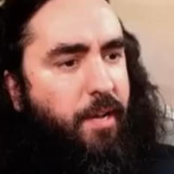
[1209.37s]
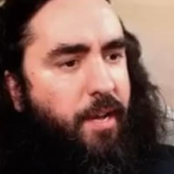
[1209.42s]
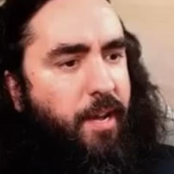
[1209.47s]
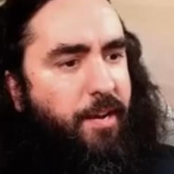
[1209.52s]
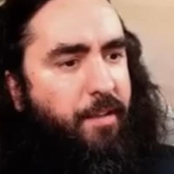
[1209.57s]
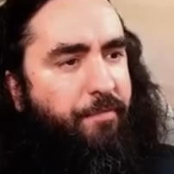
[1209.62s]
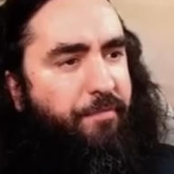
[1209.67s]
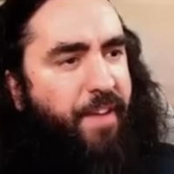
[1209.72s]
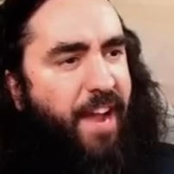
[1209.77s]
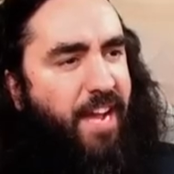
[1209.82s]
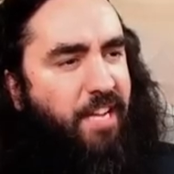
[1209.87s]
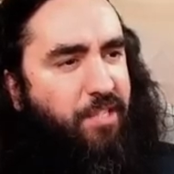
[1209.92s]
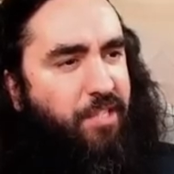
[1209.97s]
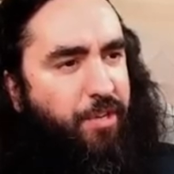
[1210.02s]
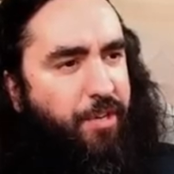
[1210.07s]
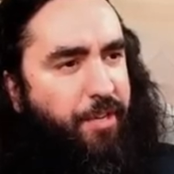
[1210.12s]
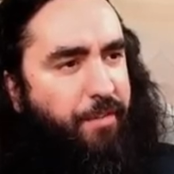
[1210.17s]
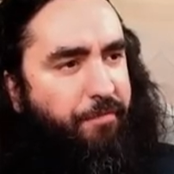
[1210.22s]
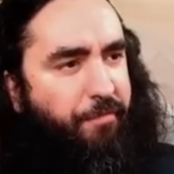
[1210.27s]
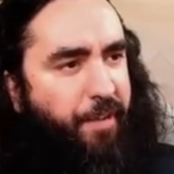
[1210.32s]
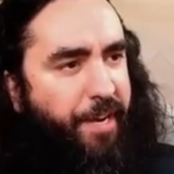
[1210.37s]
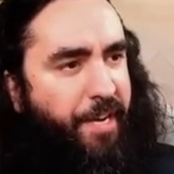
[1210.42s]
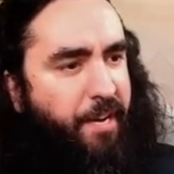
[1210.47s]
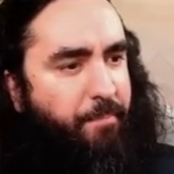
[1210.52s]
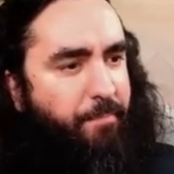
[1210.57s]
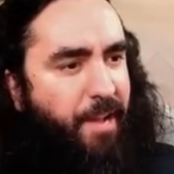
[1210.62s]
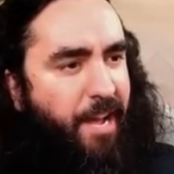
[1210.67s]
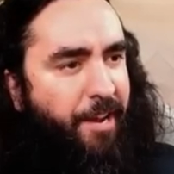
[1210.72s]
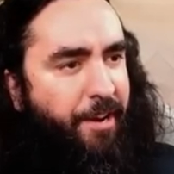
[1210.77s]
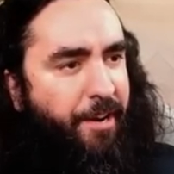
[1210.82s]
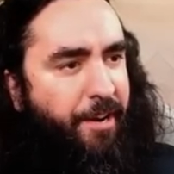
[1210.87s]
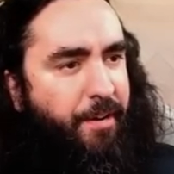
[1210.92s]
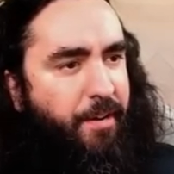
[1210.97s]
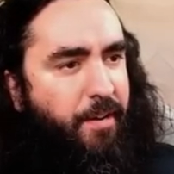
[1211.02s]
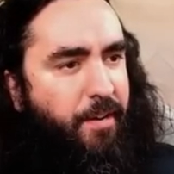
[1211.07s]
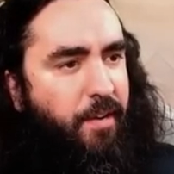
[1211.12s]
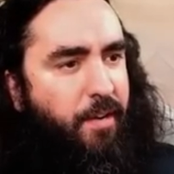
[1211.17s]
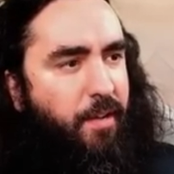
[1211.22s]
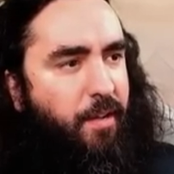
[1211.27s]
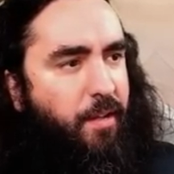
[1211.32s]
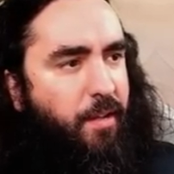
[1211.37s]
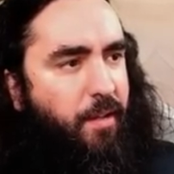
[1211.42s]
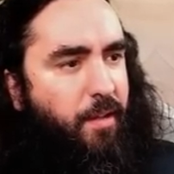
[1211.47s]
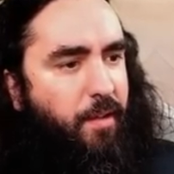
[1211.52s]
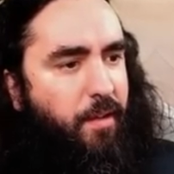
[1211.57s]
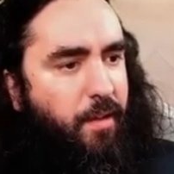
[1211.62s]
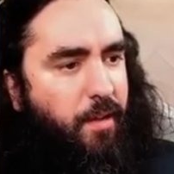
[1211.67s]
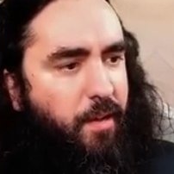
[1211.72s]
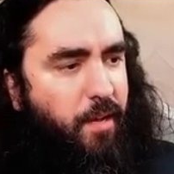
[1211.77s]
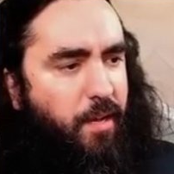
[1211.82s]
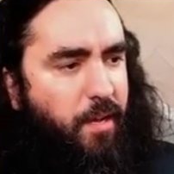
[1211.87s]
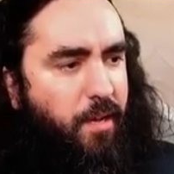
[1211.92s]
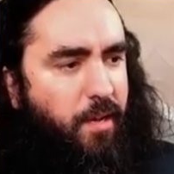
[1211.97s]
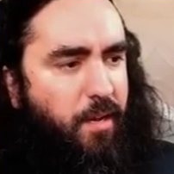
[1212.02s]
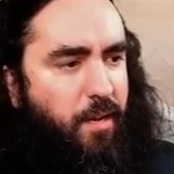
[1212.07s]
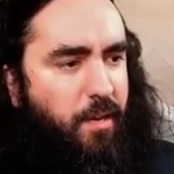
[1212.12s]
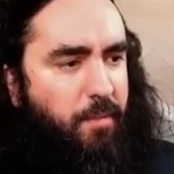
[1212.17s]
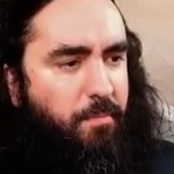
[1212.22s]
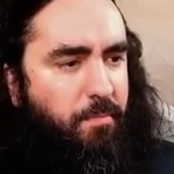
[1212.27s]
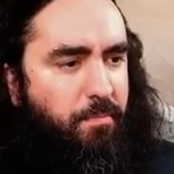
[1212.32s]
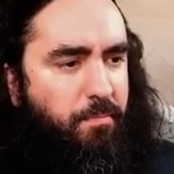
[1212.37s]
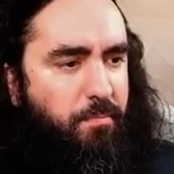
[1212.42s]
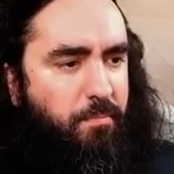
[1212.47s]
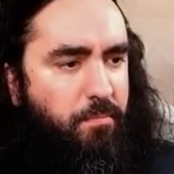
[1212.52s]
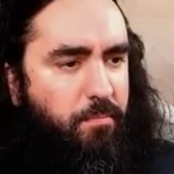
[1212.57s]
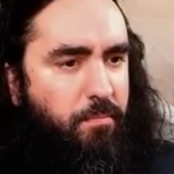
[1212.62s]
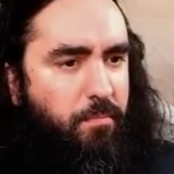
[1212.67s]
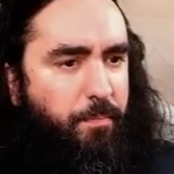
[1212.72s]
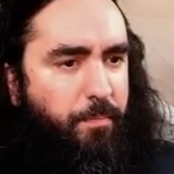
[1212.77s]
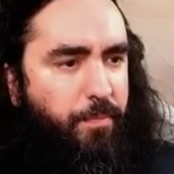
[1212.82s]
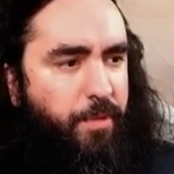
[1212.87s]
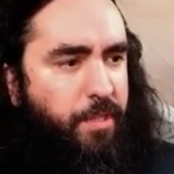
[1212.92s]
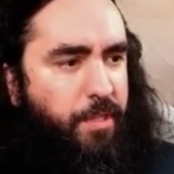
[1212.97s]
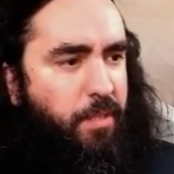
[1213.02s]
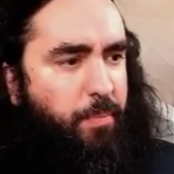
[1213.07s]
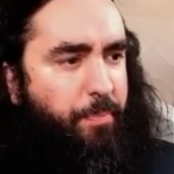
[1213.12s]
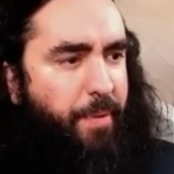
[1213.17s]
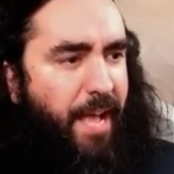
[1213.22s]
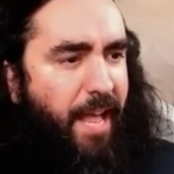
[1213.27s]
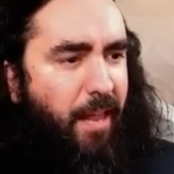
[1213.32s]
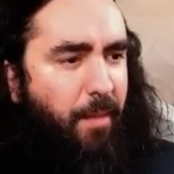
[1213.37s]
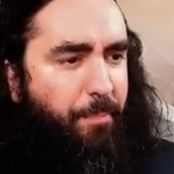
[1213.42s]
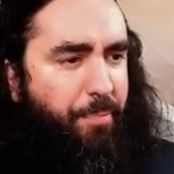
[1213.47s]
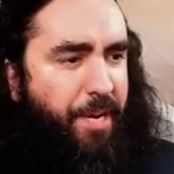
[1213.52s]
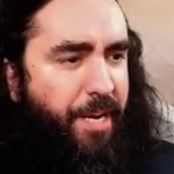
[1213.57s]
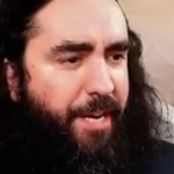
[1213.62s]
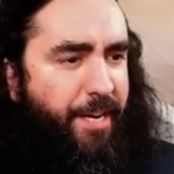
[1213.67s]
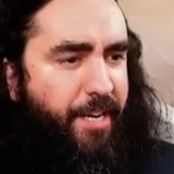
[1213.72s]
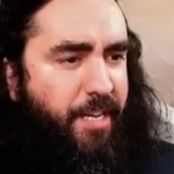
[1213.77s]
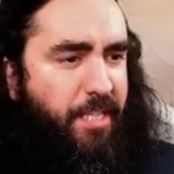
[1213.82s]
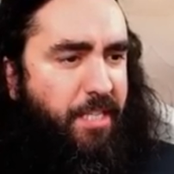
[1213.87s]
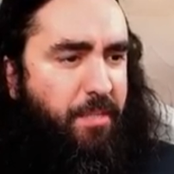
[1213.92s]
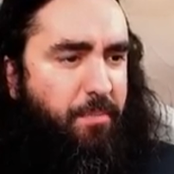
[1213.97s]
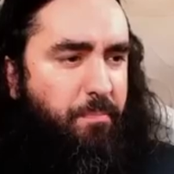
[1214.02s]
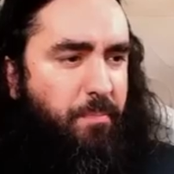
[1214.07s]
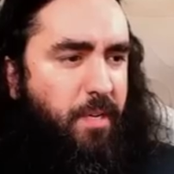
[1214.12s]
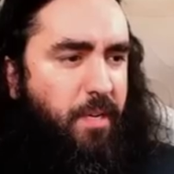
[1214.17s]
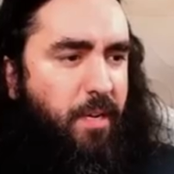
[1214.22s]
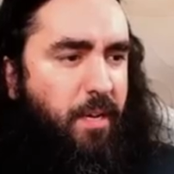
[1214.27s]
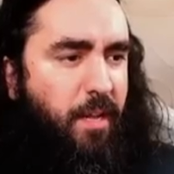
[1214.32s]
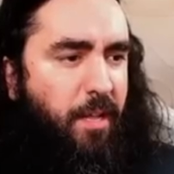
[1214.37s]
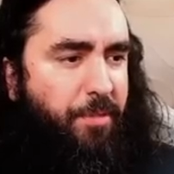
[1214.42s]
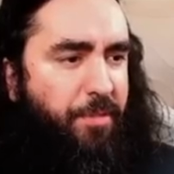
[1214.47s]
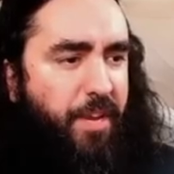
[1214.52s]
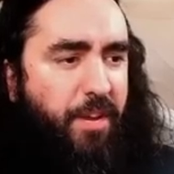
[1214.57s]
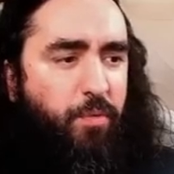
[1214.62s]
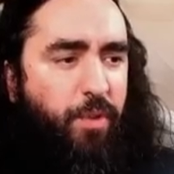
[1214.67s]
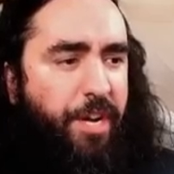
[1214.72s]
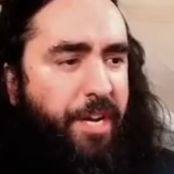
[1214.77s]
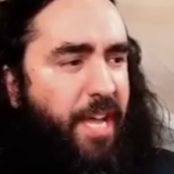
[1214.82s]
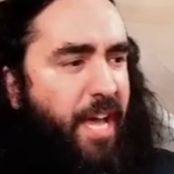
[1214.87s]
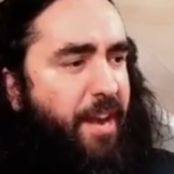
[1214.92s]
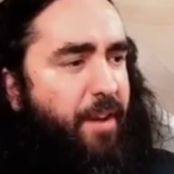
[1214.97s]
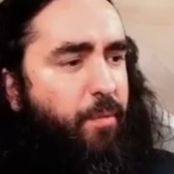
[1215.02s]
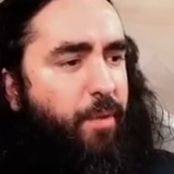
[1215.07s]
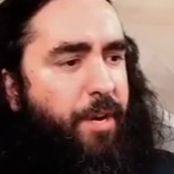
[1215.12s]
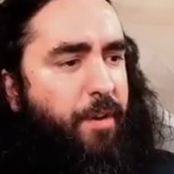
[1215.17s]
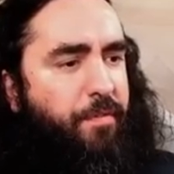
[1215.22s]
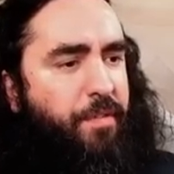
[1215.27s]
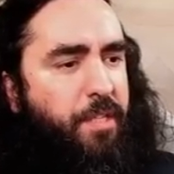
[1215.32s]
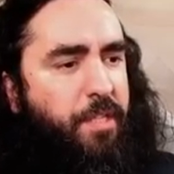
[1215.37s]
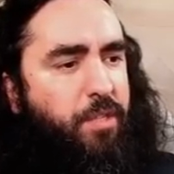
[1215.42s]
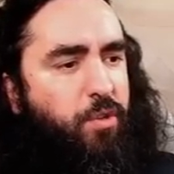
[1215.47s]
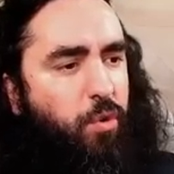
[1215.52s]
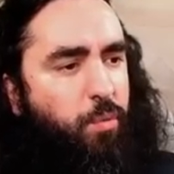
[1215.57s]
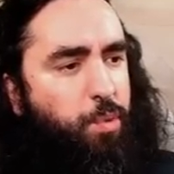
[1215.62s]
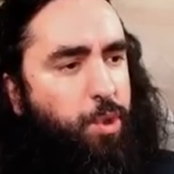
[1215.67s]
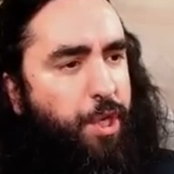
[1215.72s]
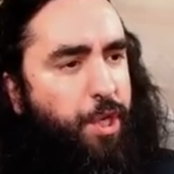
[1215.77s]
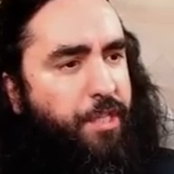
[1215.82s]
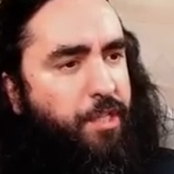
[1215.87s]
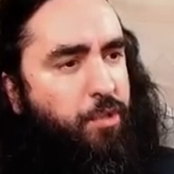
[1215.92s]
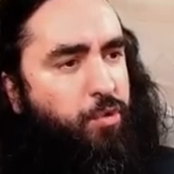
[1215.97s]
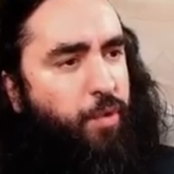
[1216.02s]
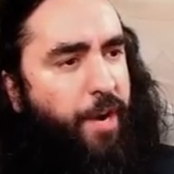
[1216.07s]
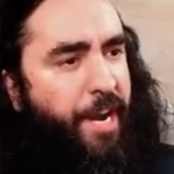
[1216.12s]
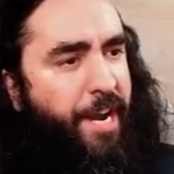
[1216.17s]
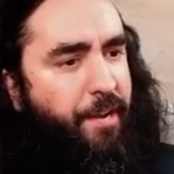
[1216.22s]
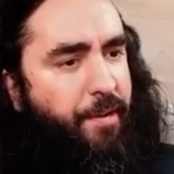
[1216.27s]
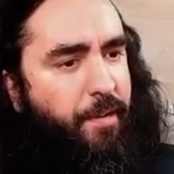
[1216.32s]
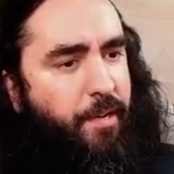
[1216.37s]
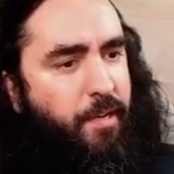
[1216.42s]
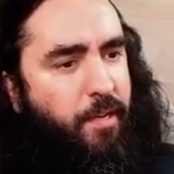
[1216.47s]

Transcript: And the faster, the freaking better. Um, the Spell Pierce, I think we're getting rid of the Stormchaser Drake.